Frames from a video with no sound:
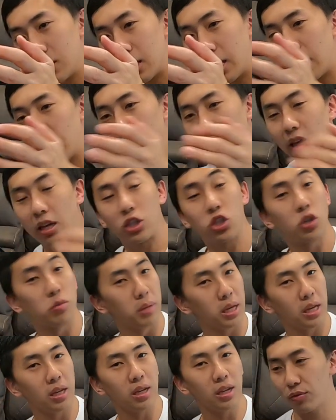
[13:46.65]
and thanks to
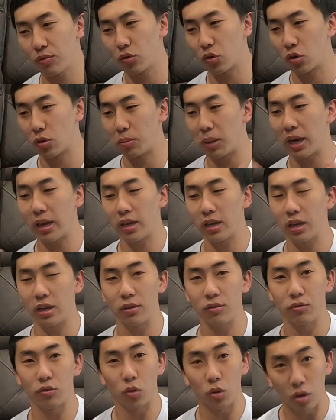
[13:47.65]
me for buying
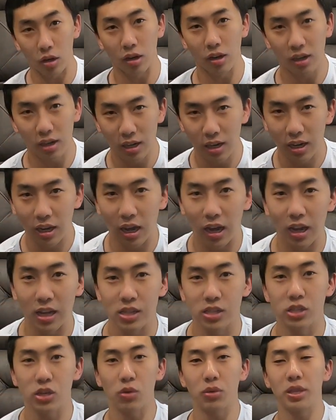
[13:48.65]
it for her
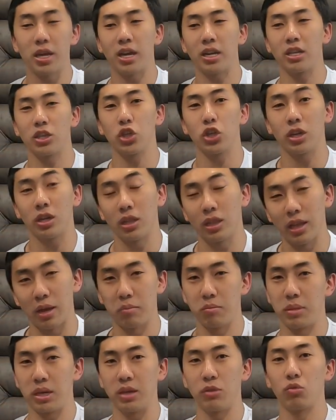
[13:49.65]
so that she could
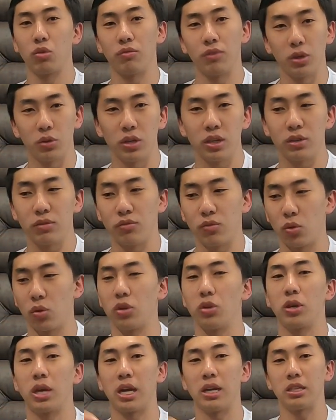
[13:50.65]
let me review it for
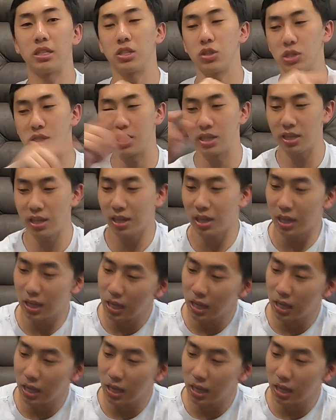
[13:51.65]
you guys to see.